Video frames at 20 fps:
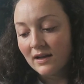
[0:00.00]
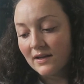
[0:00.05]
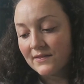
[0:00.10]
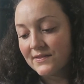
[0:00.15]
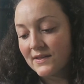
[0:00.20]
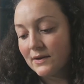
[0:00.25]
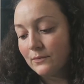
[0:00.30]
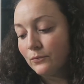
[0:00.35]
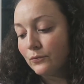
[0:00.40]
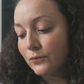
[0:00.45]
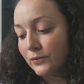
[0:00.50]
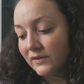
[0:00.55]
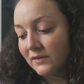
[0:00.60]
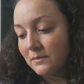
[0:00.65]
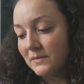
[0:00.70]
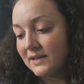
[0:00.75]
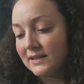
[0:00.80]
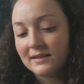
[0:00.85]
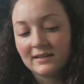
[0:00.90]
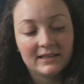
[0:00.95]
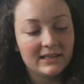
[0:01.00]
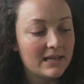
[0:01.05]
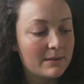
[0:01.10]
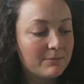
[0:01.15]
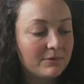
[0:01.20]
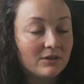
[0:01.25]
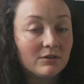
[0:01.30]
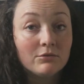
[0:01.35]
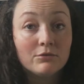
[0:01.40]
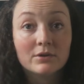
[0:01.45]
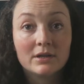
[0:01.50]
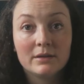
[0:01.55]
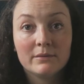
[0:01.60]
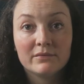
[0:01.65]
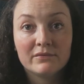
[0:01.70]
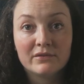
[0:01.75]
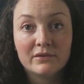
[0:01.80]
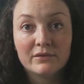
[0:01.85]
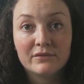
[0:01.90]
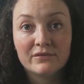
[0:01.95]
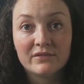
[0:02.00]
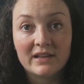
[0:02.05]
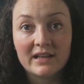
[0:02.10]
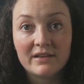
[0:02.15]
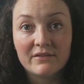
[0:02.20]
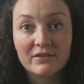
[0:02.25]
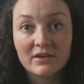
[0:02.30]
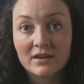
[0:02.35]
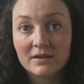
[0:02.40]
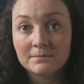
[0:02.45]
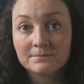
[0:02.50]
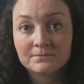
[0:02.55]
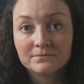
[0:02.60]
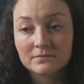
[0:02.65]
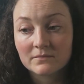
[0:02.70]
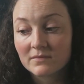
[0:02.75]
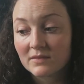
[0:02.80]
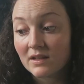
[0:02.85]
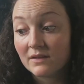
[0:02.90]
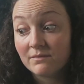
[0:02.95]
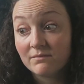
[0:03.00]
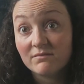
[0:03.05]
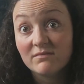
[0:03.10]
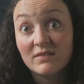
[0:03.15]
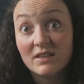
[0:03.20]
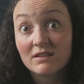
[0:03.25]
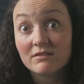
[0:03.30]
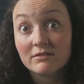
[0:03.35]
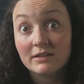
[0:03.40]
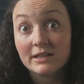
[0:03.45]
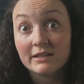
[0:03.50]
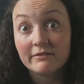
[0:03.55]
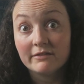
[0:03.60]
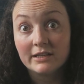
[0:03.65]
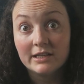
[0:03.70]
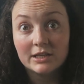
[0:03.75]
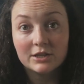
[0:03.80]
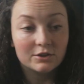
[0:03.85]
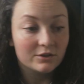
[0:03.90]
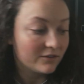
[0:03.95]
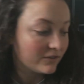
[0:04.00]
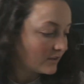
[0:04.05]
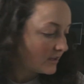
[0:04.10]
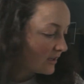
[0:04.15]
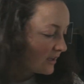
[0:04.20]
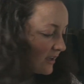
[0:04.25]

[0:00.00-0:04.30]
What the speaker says: and they're watermelon, lemon and grapefruit flavour, and they're really, really good.